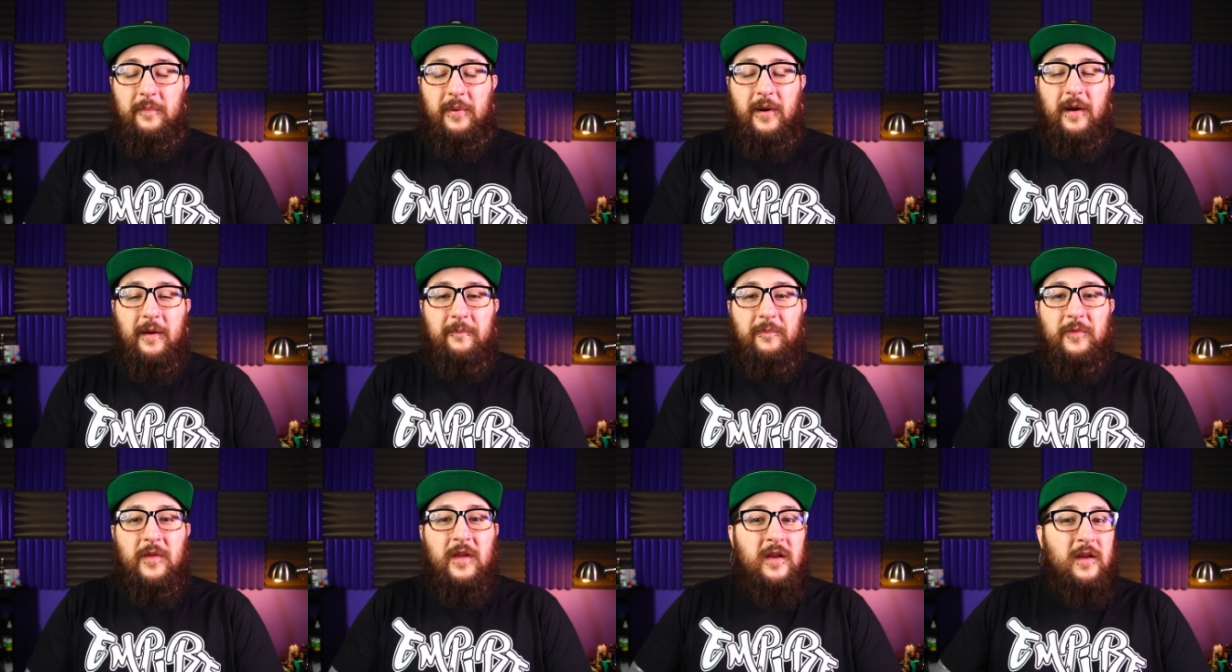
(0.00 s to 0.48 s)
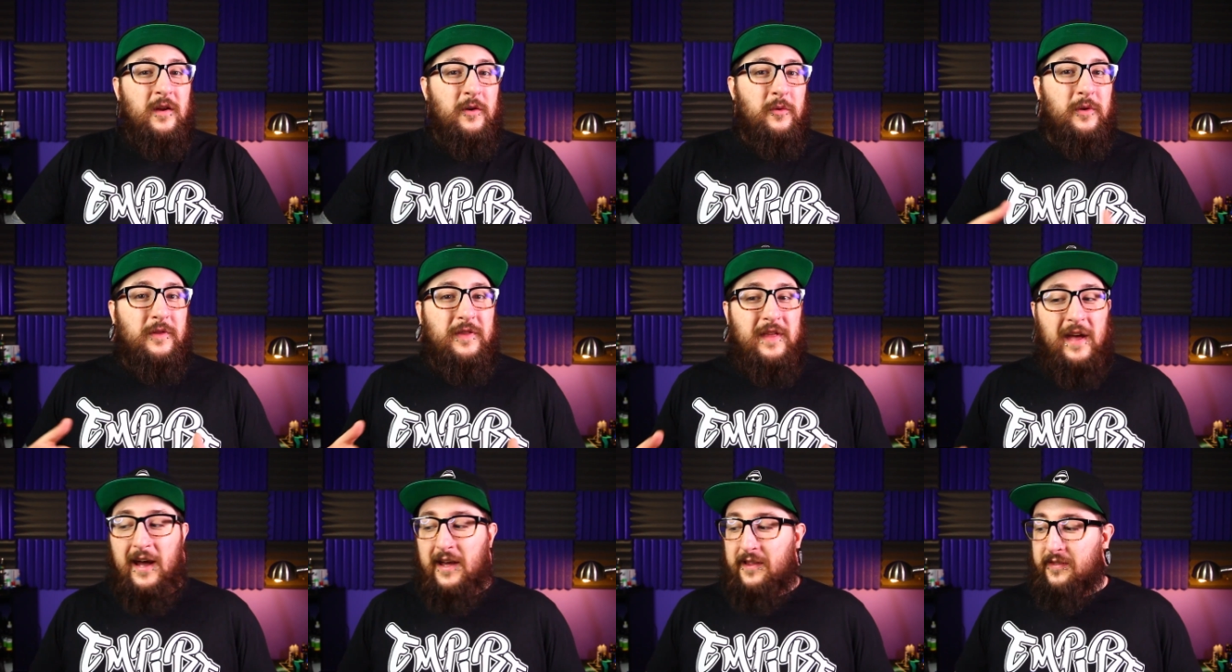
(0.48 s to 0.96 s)
But
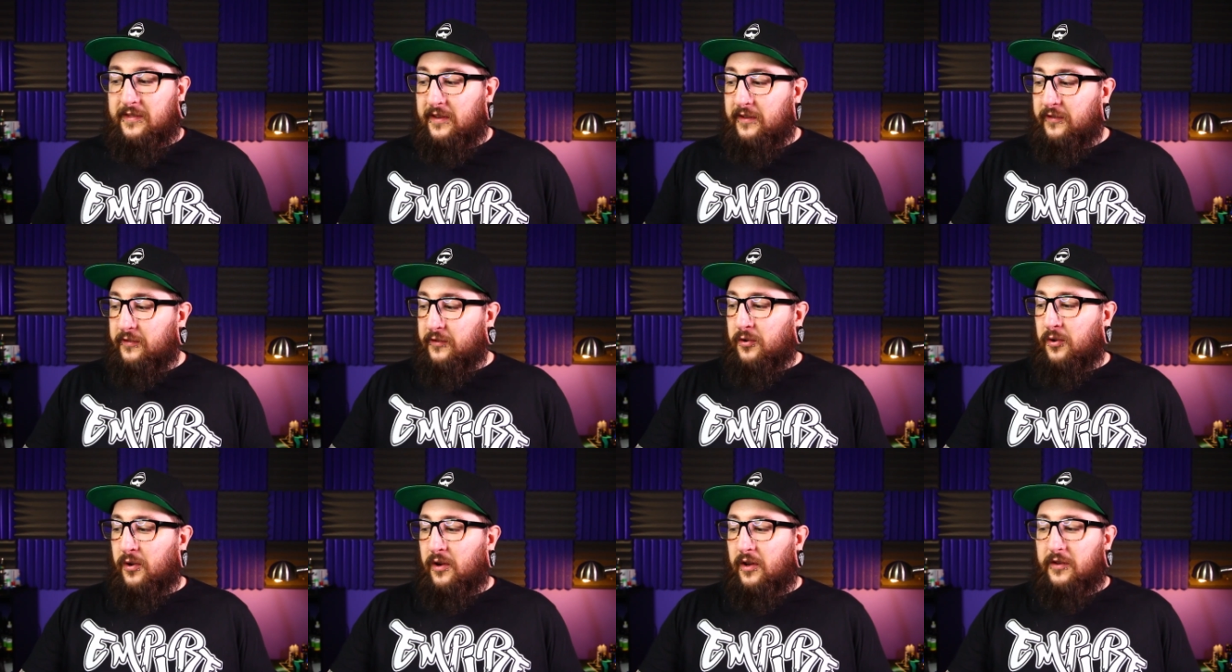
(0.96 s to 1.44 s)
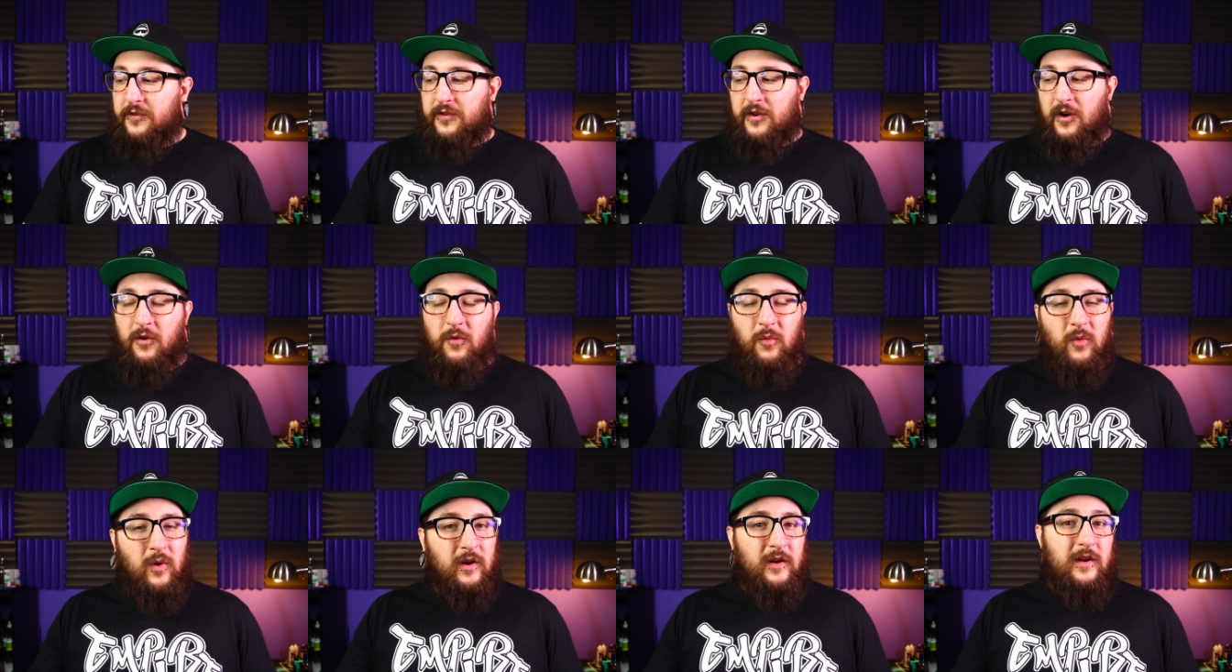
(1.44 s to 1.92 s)
with that, these coils
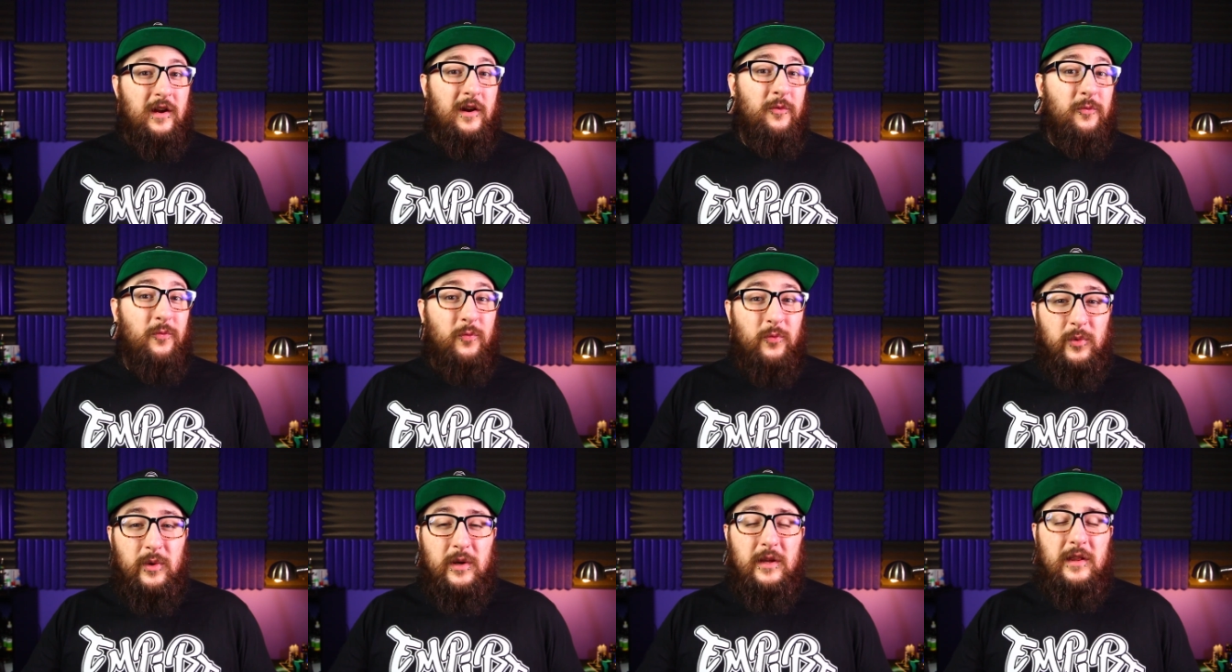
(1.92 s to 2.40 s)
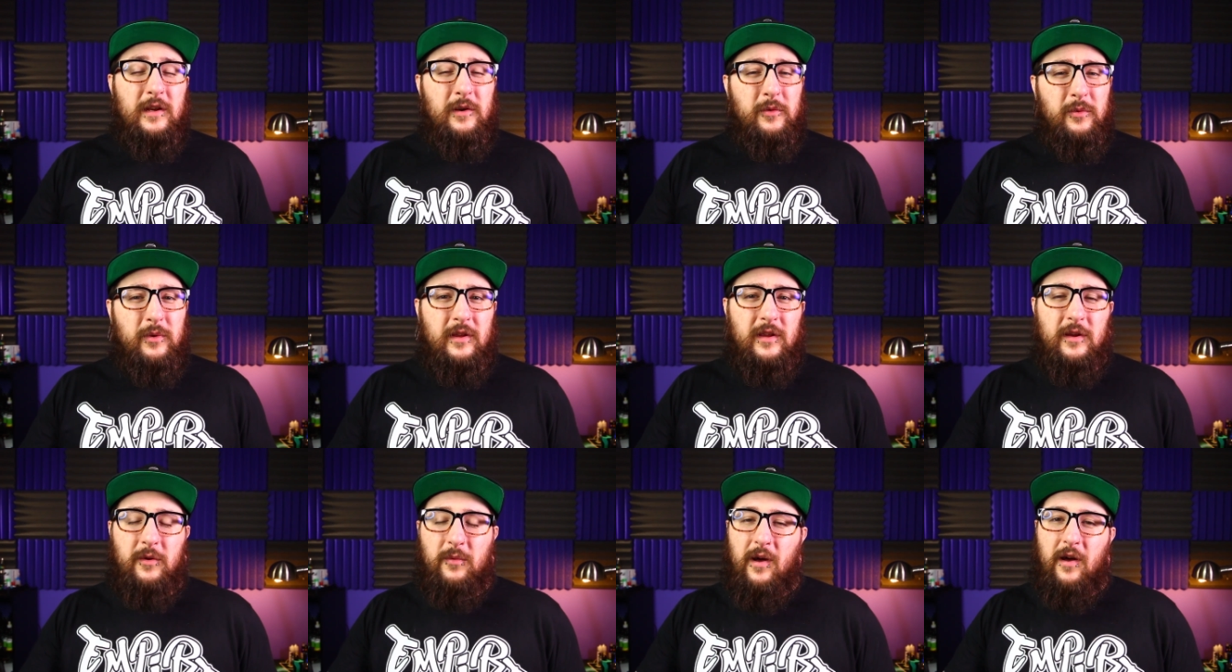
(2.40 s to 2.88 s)
are working really,
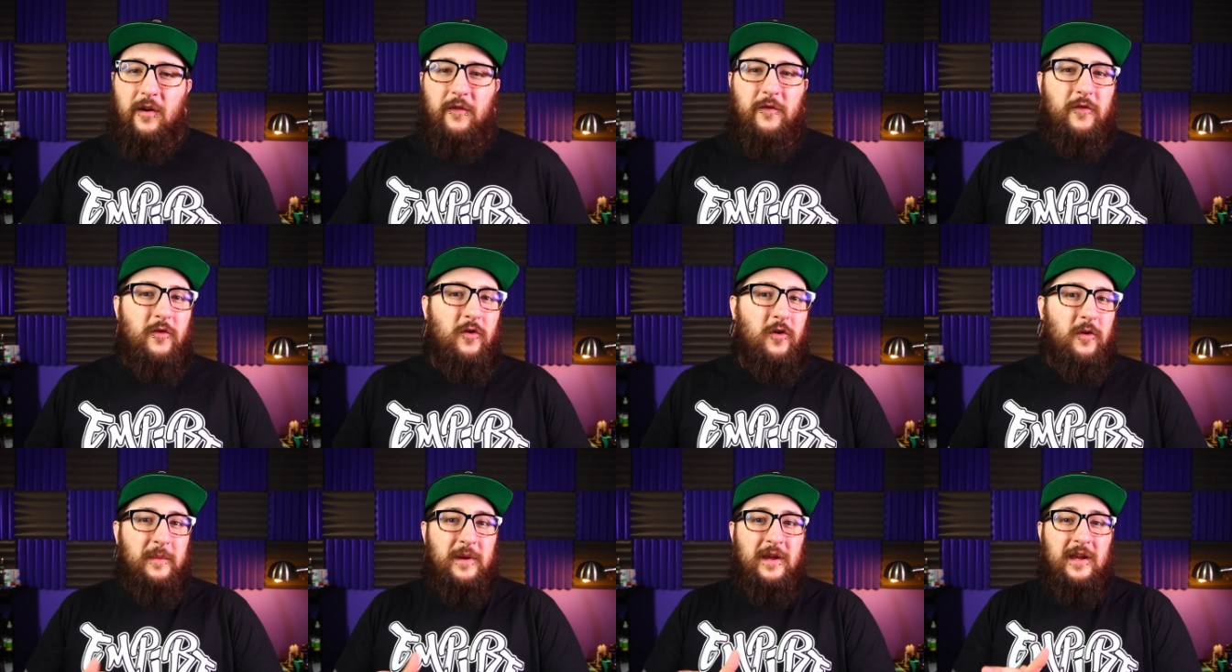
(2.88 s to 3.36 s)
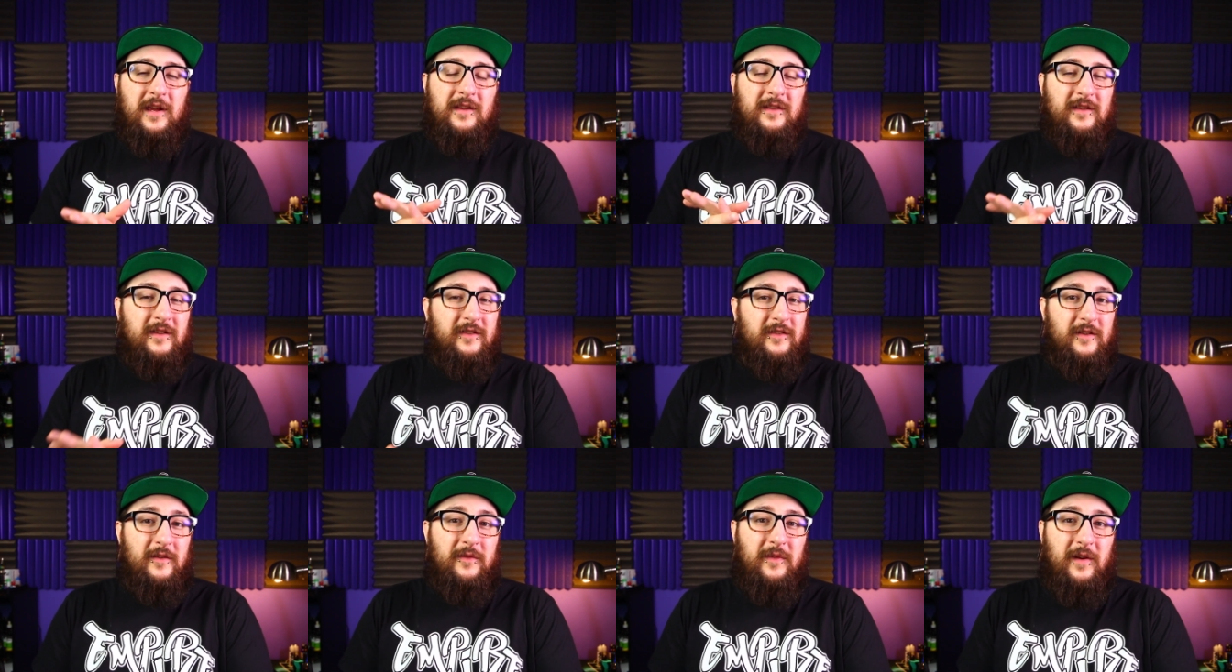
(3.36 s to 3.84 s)
really well for me in
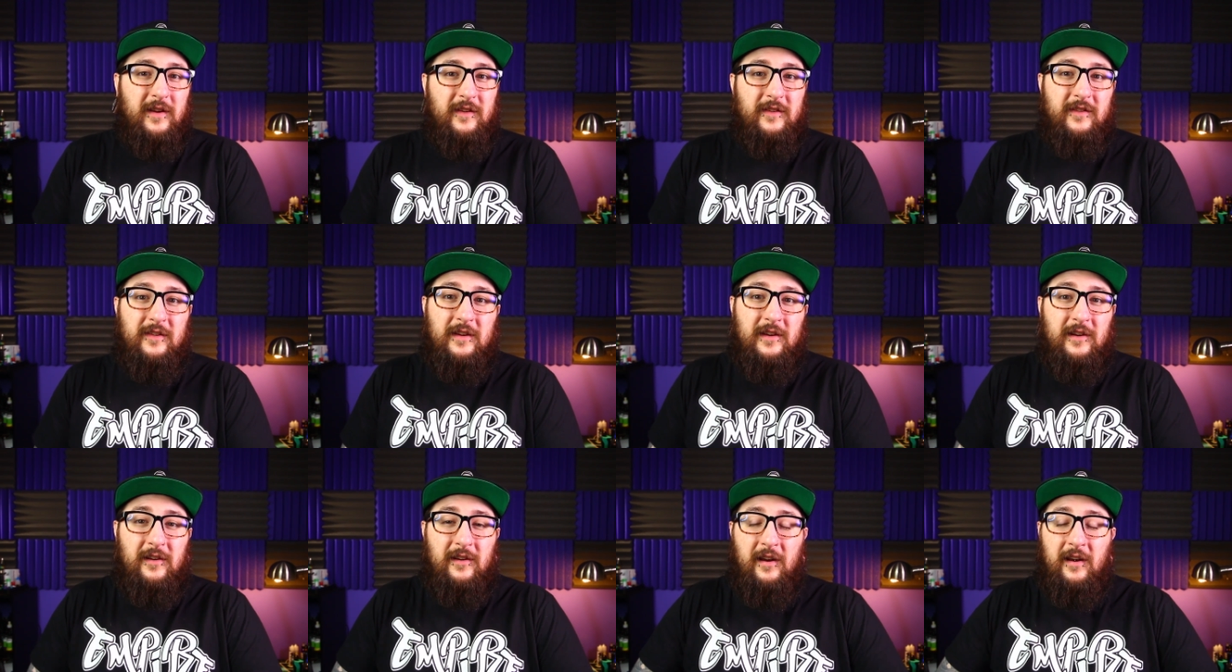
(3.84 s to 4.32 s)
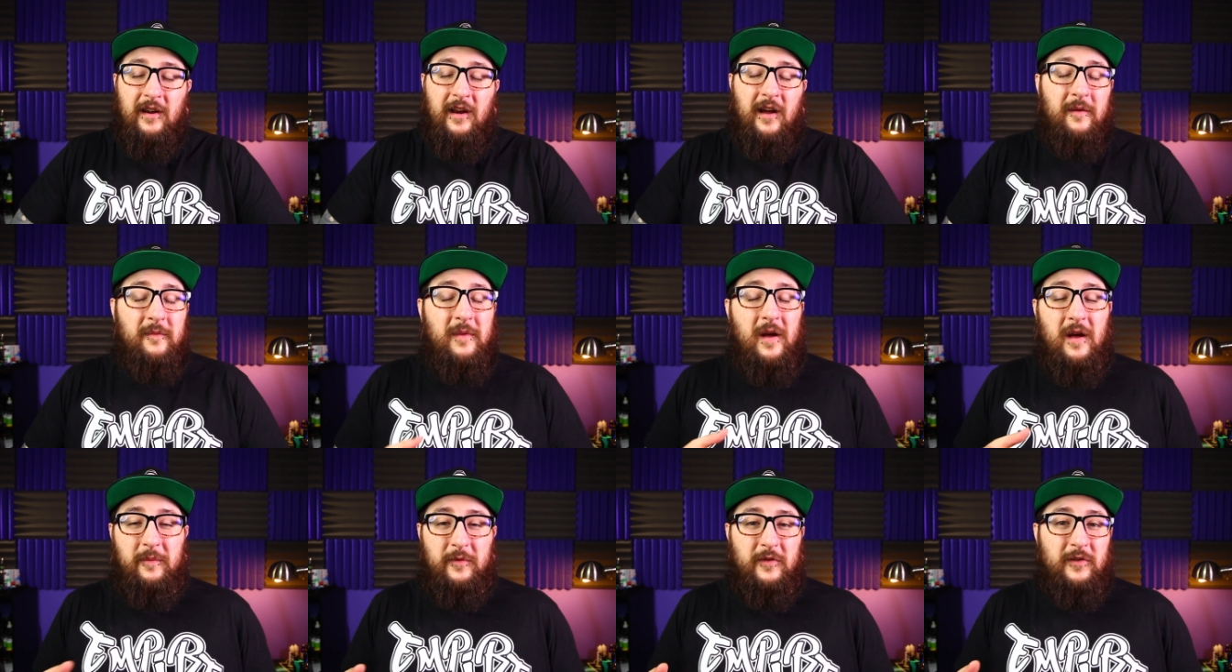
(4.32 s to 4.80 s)
this device here, and
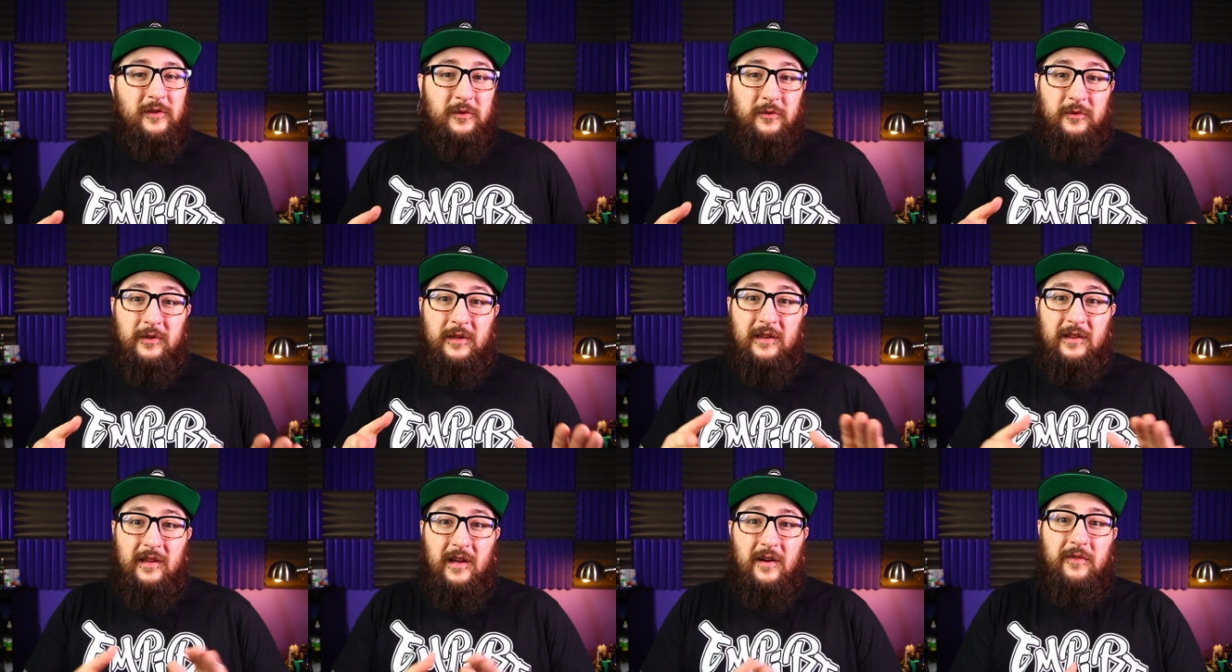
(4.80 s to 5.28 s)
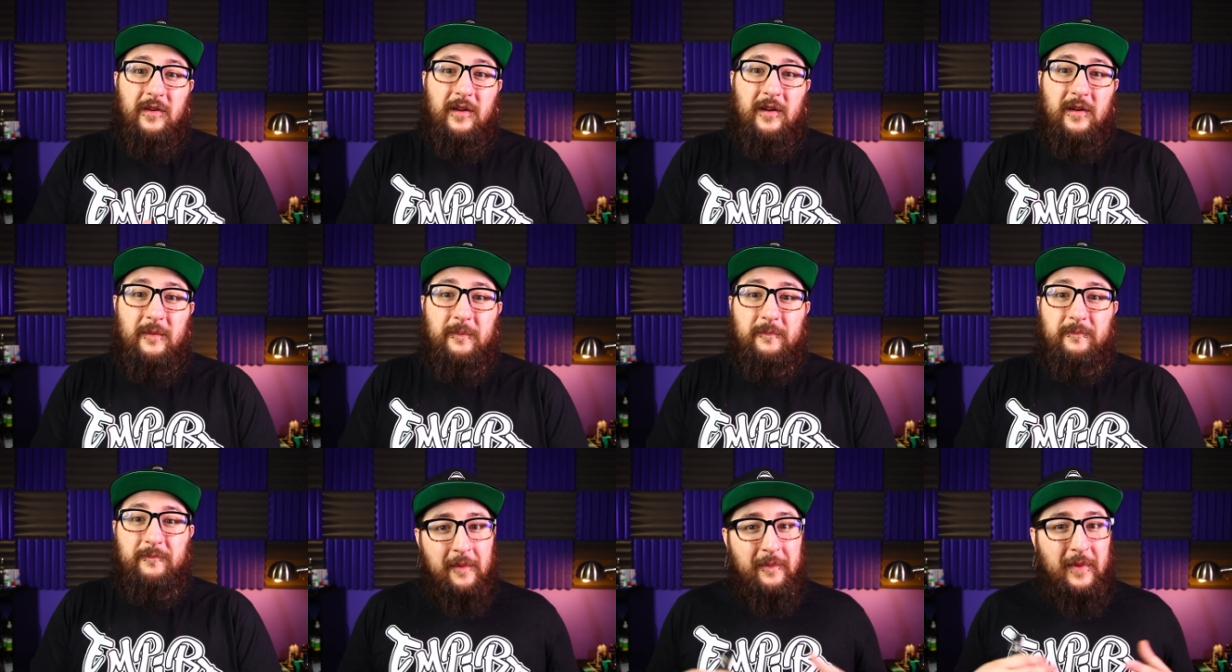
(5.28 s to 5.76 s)
I'm absolutely loving them.